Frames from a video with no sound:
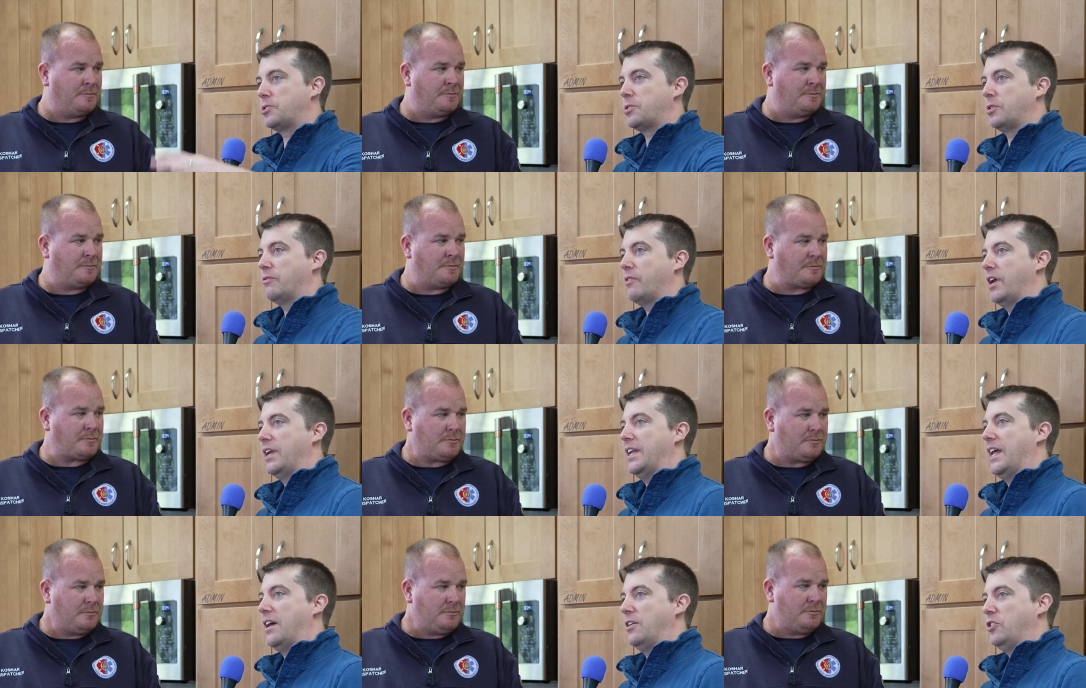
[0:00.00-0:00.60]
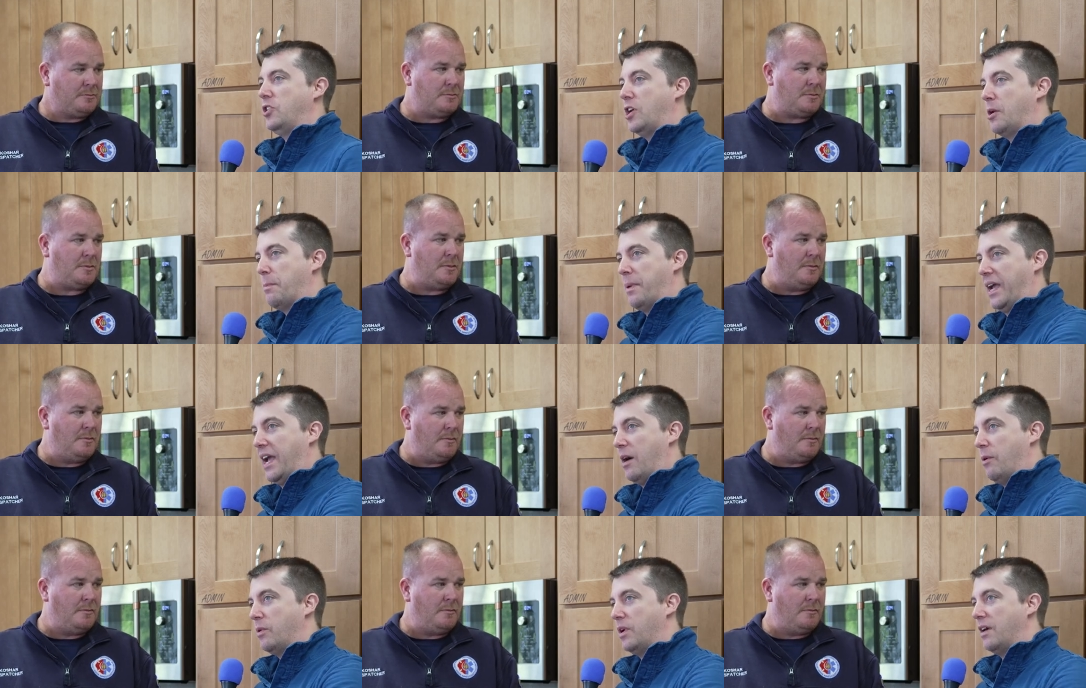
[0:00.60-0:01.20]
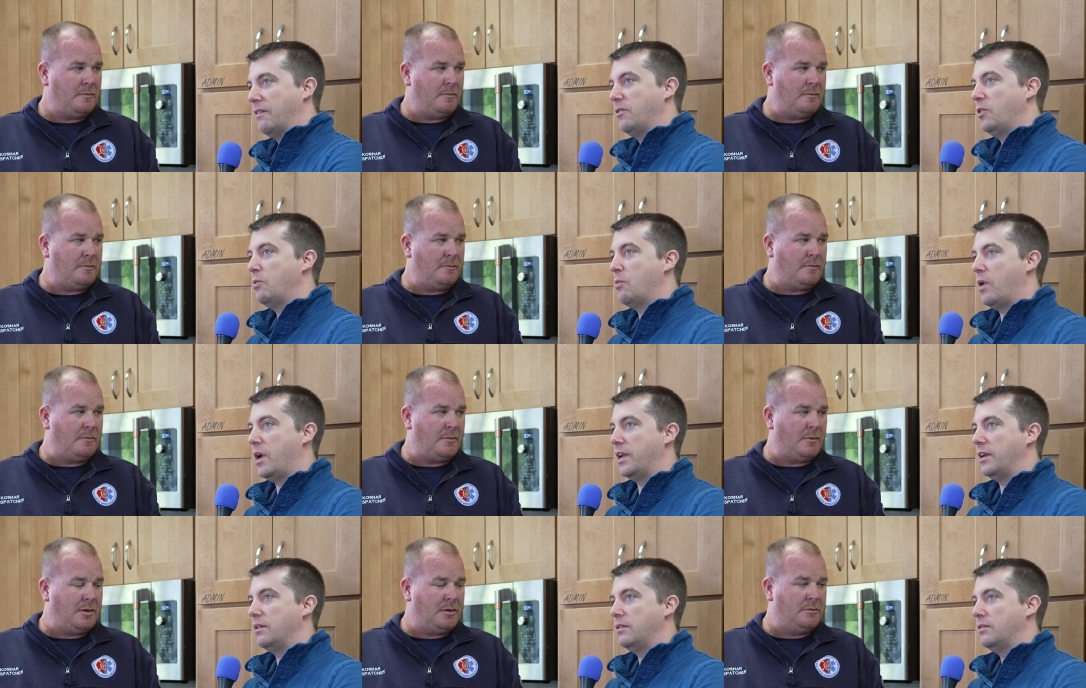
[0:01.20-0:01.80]
Speaker 1: store right now, you could pick out whatever you
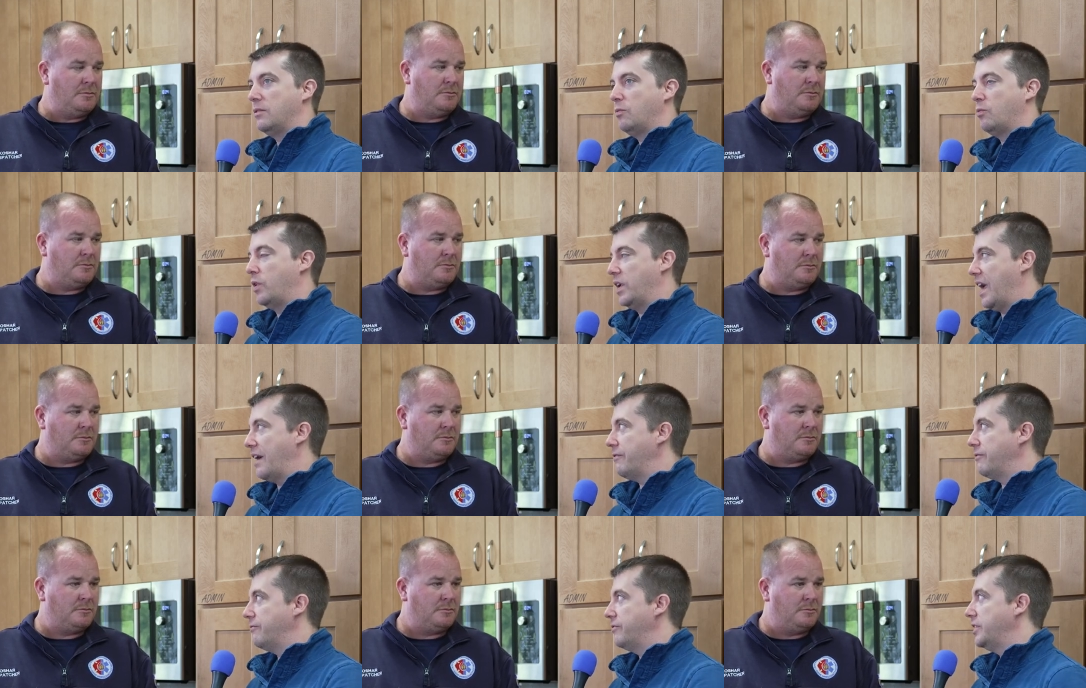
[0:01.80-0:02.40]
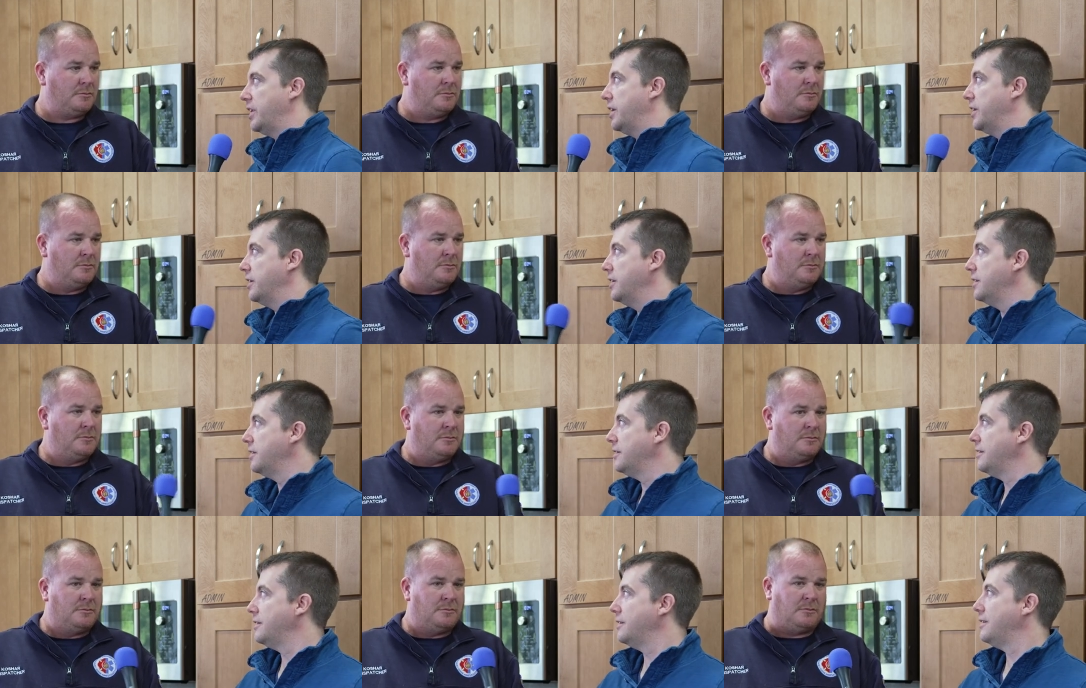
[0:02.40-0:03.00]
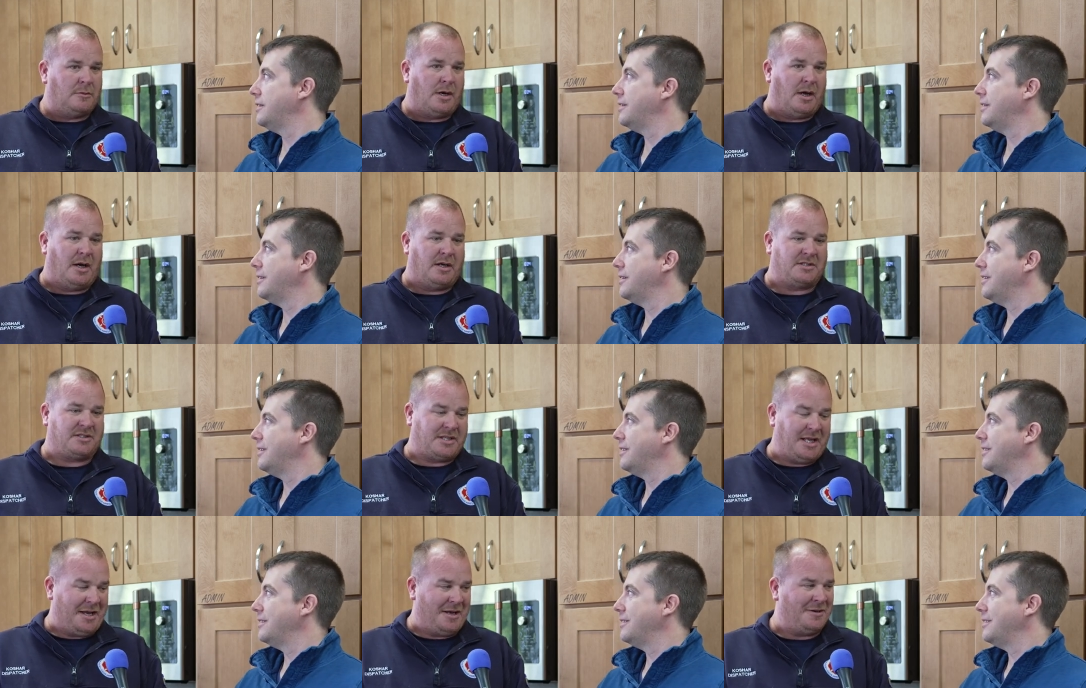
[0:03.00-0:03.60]
want. What are you having for dinner? Uh,
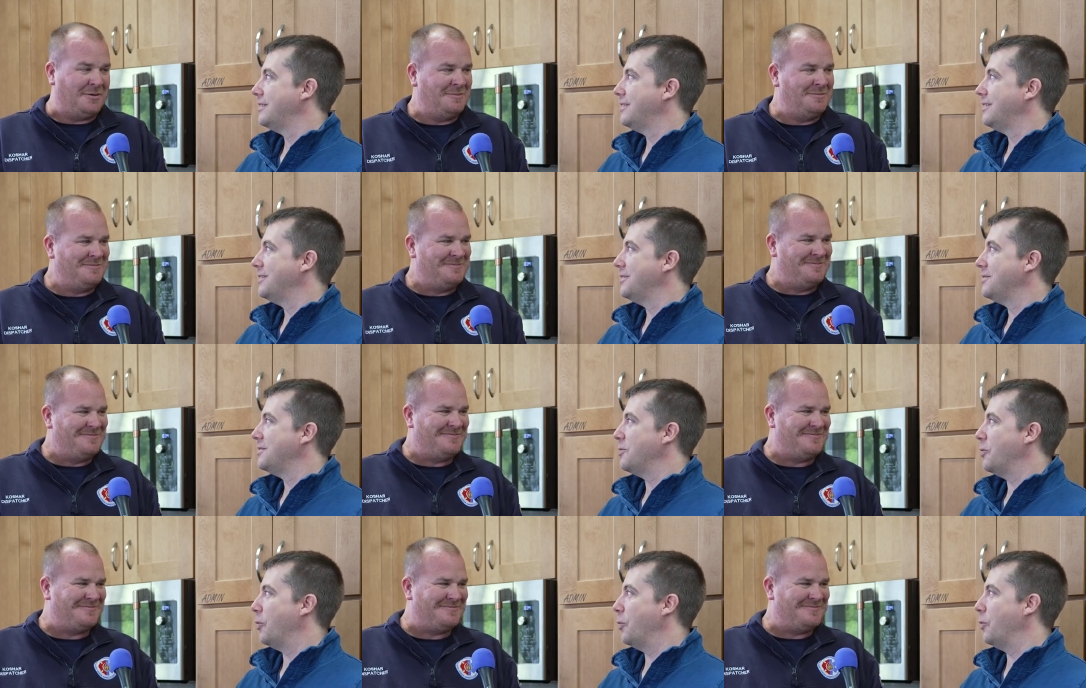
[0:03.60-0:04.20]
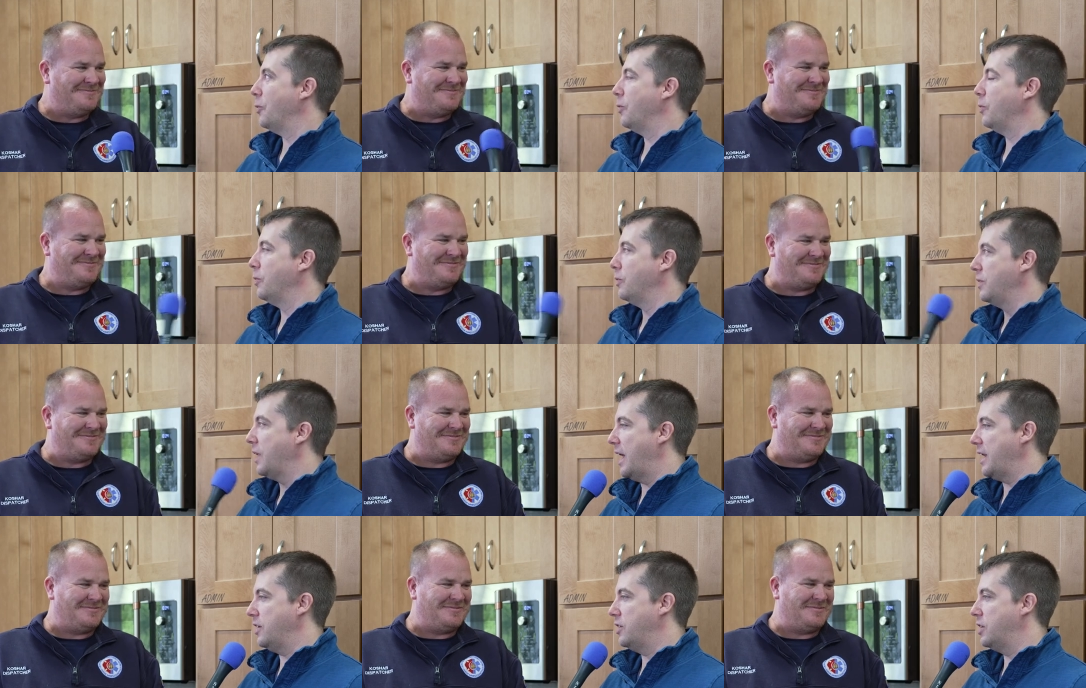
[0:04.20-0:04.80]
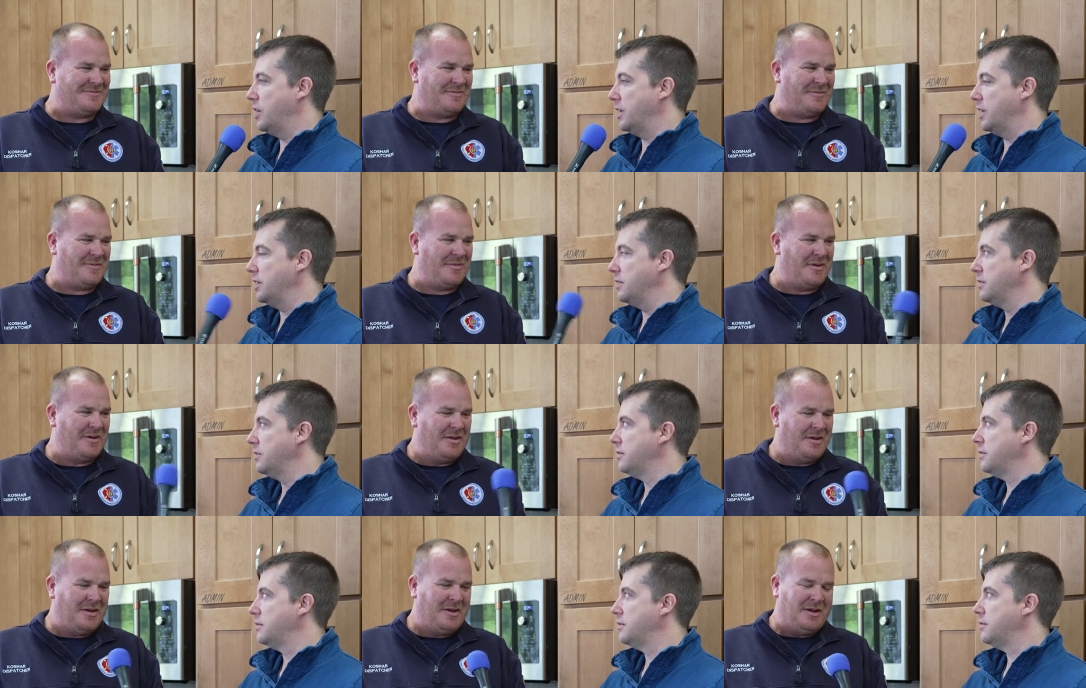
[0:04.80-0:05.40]
steak, Ooh, how do you cook it?
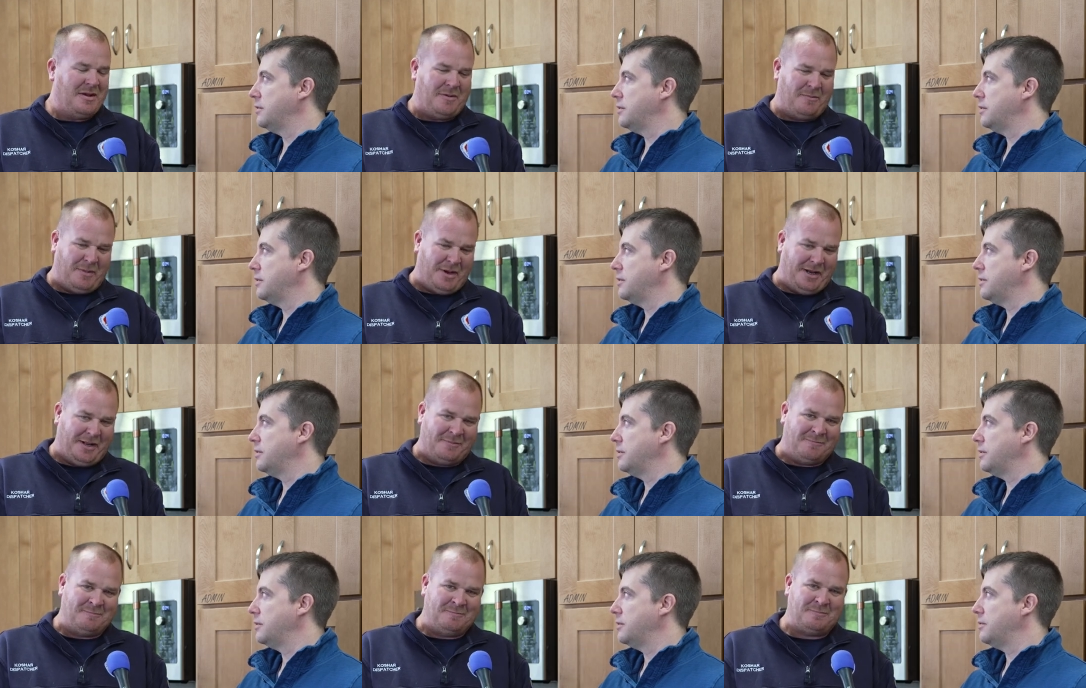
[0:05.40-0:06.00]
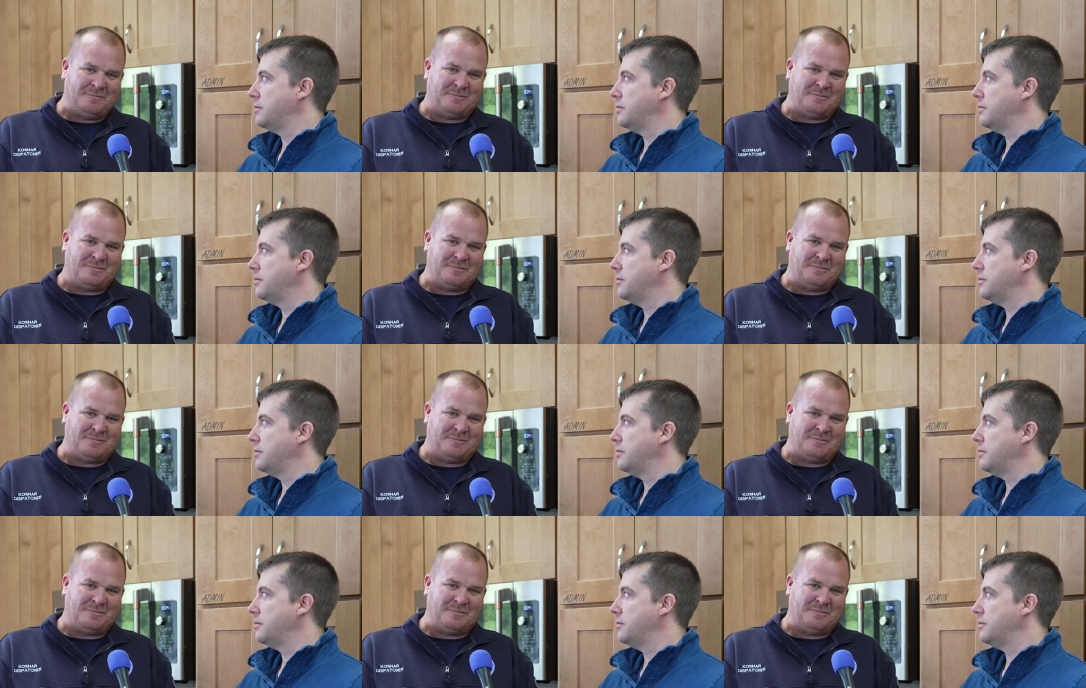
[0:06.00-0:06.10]
medium.